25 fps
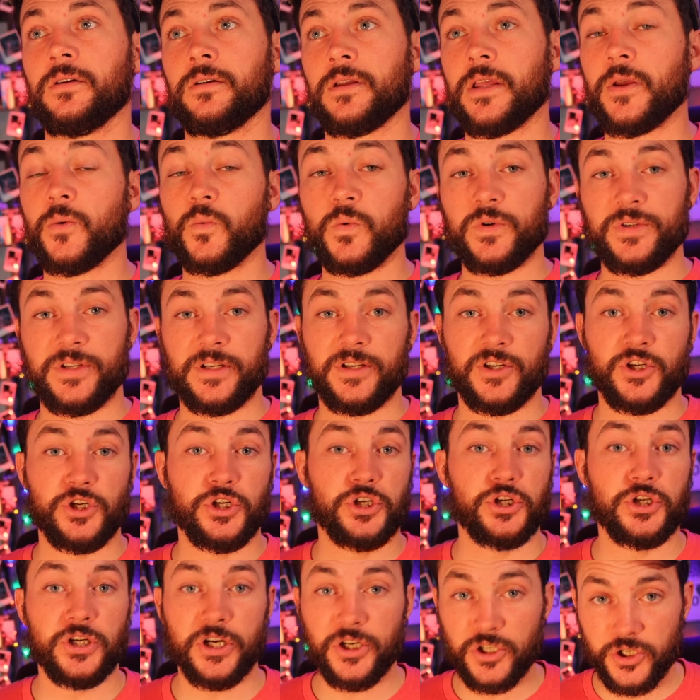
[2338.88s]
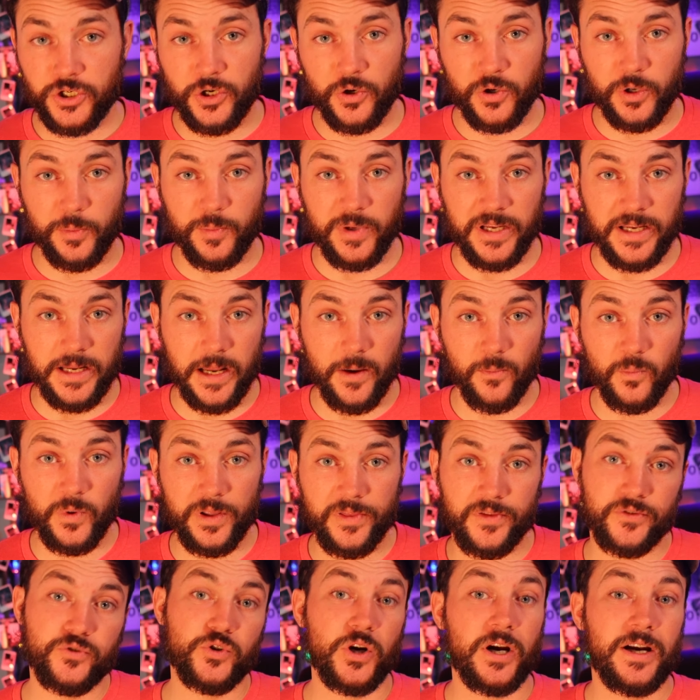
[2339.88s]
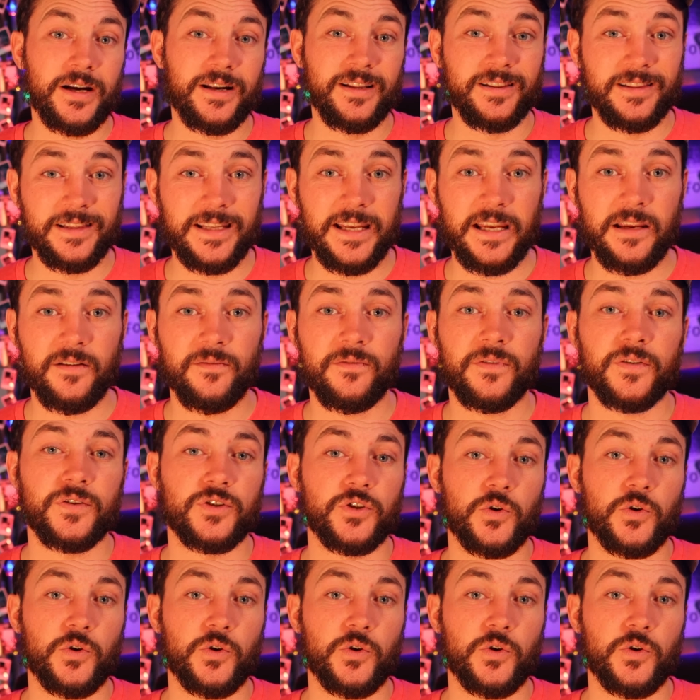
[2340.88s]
It was a shit show to begin with trying to leave,